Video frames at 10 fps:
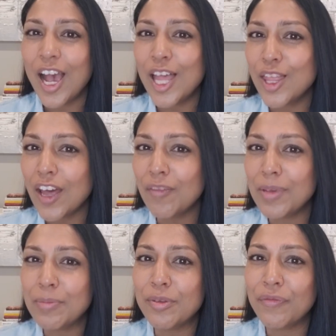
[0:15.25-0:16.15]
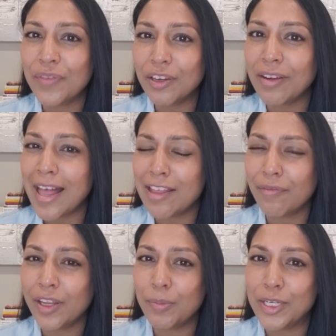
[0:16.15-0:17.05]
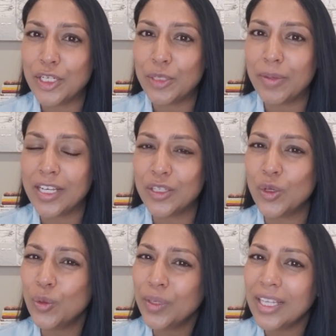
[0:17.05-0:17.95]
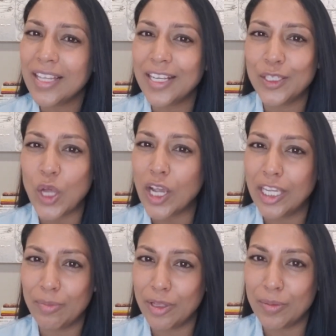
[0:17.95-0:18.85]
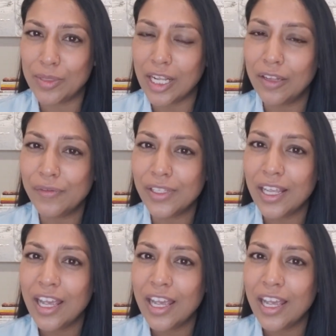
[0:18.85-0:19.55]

A lot of people fear elevator pitches because who really likes talking about themselves?